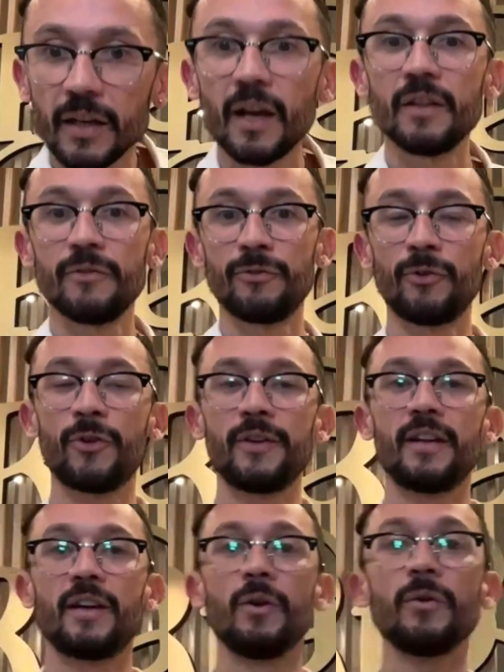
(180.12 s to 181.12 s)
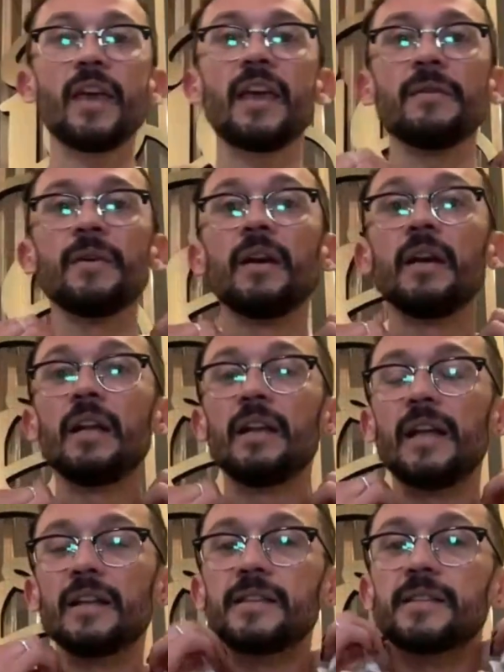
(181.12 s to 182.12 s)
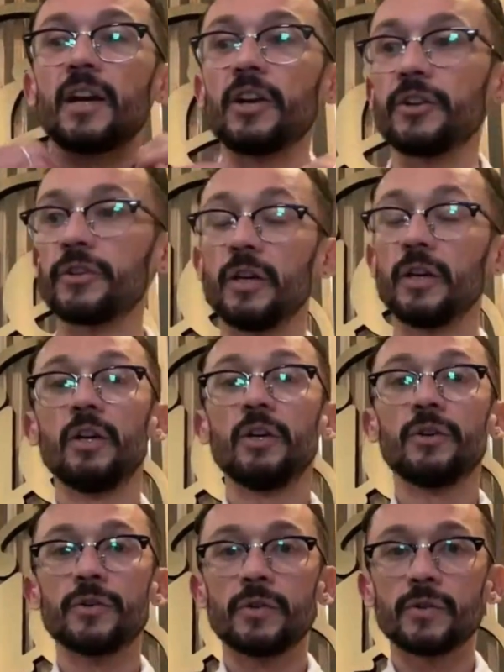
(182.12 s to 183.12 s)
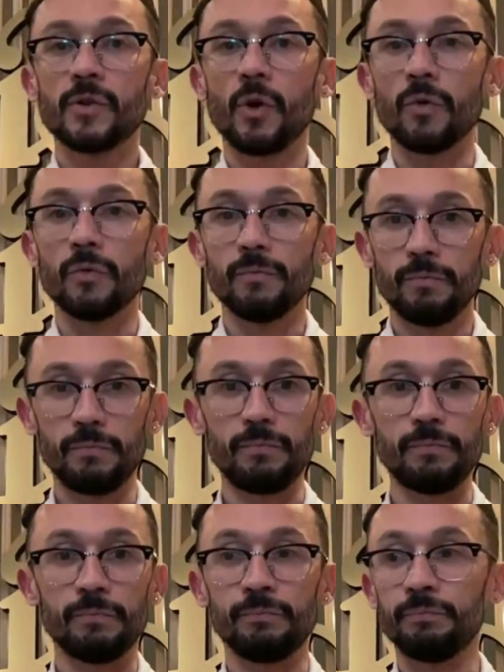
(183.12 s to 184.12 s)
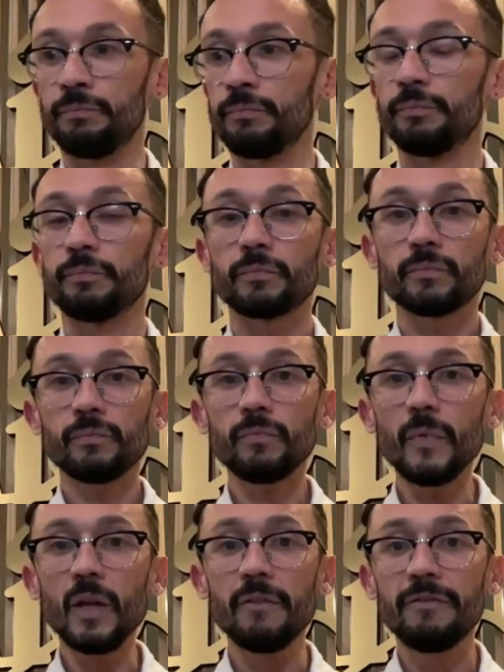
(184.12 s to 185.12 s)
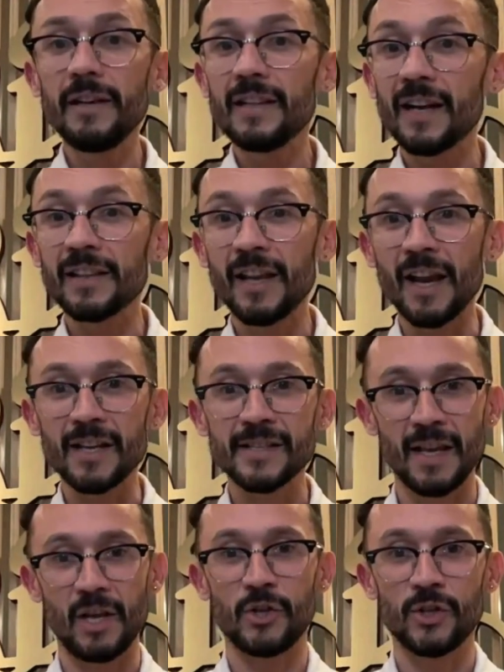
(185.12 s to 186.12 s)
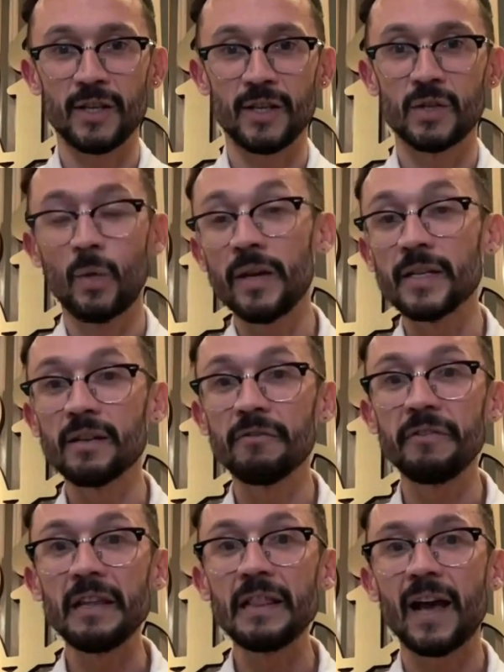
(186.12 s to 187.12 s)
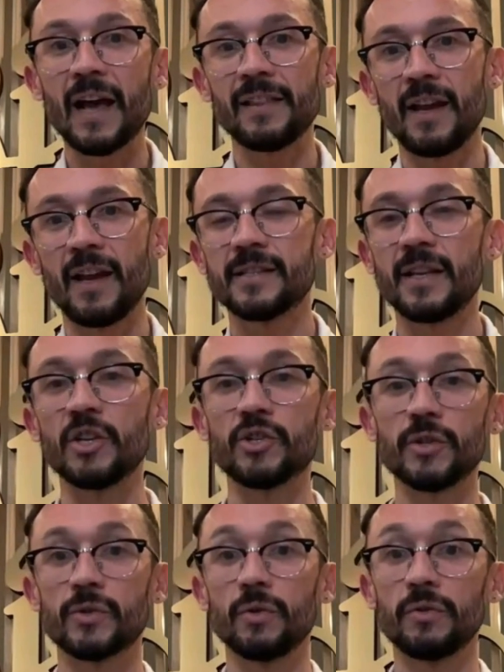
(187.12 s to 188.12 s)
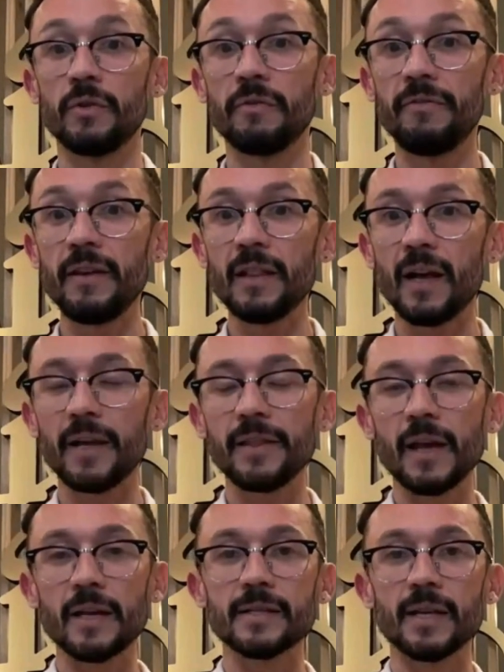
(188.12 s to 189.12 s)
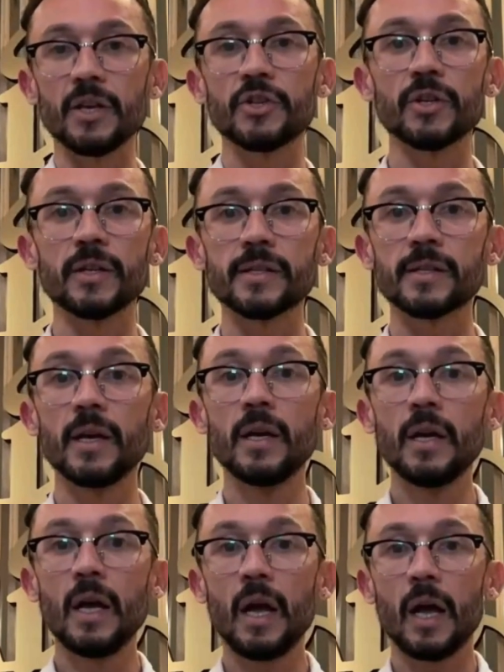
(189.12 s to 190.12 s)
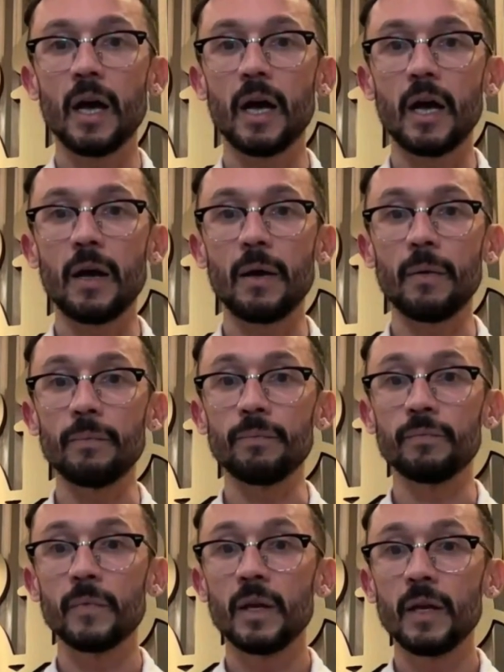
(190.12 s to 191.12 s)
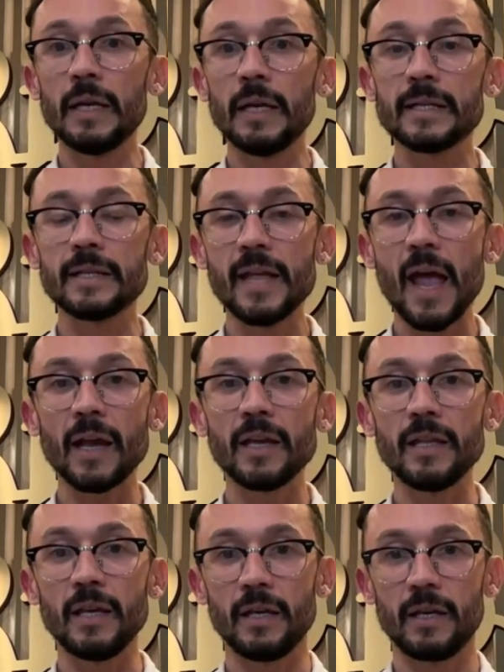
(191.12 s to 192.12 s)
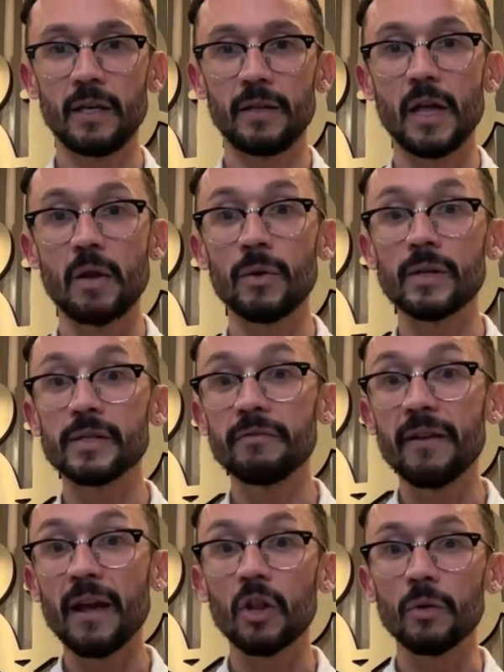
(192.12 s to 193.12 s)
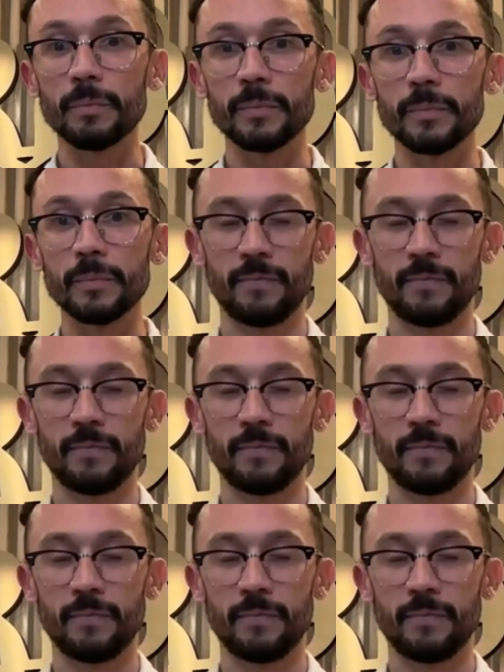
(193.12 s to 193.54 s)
California. Okay, let's start. So, V-Light hair extensions. What is the V-Light hair extension? So the V-Light hair extensions, it's a technique that was developed